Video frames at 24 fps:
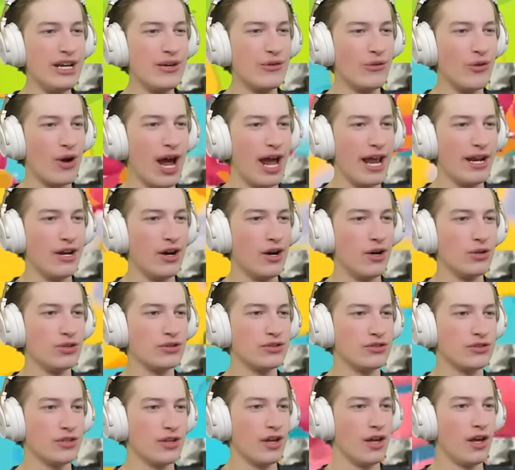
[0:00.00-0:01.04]

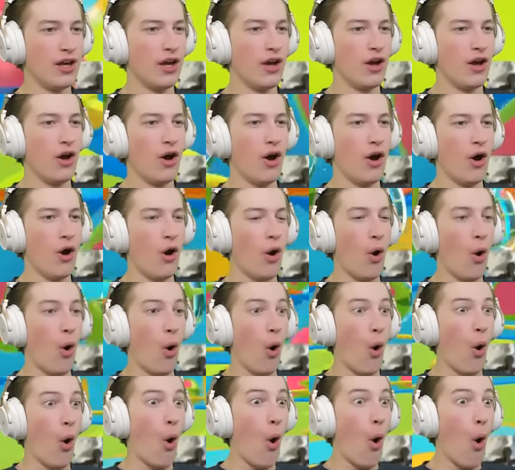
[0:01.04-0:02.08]
rhinos.
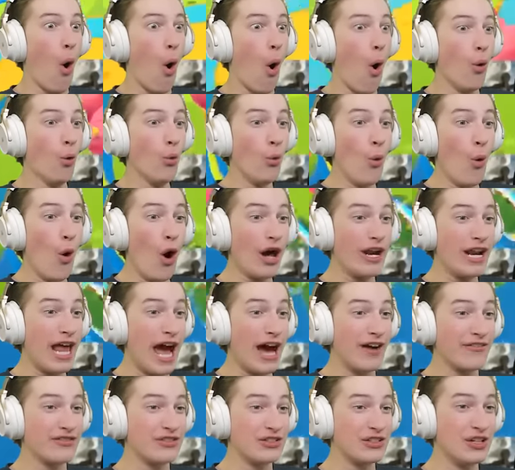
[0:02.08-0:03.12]
One
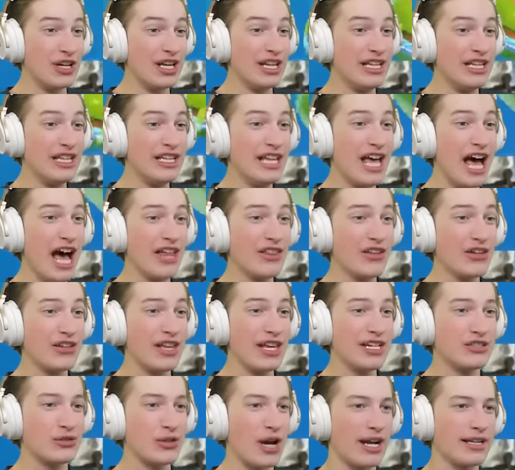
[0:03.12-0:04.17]
after another,
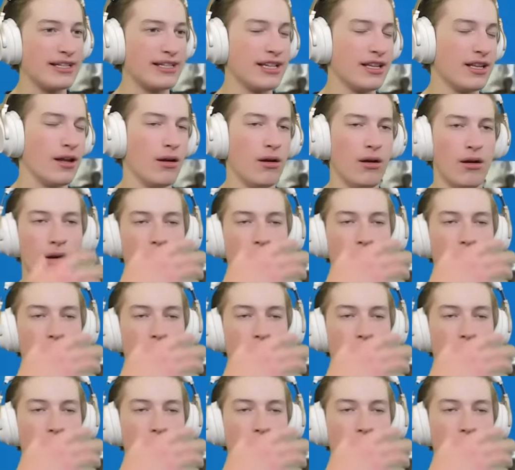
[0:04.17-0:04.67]
they tried killing.